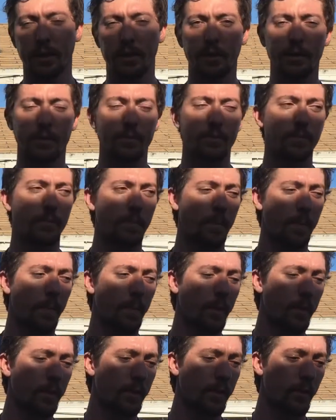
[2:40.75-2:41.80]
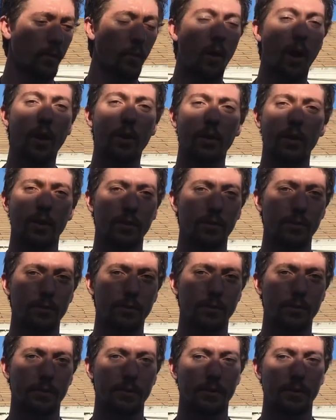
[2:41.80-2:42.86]
a water
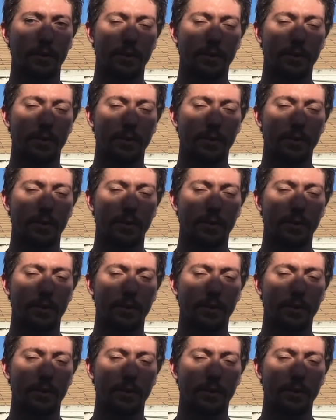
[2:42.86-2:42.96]
hose.